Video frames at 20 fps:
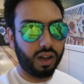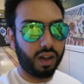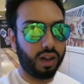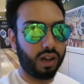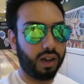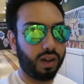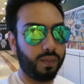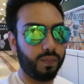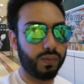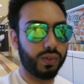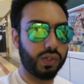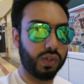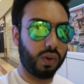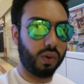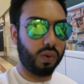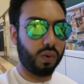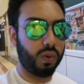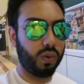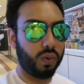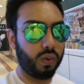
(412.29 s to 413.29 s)
um,
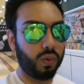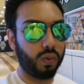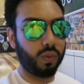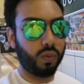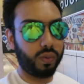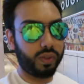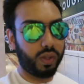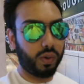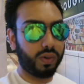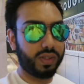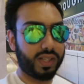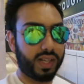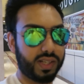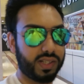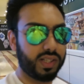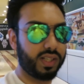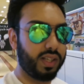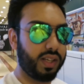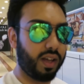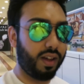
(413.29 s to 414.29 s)
so there was
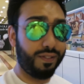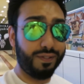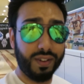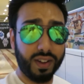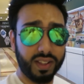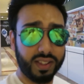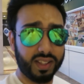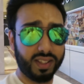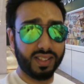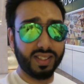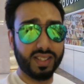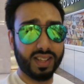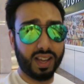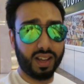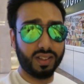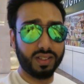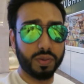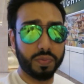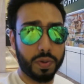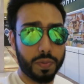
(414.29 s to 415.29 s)
actually a further
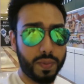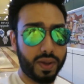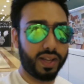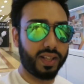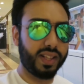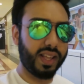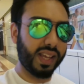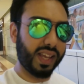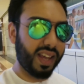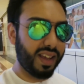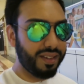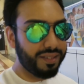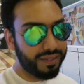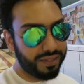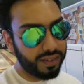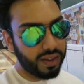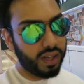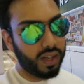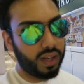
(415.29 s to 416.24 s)
discount to be made. They gave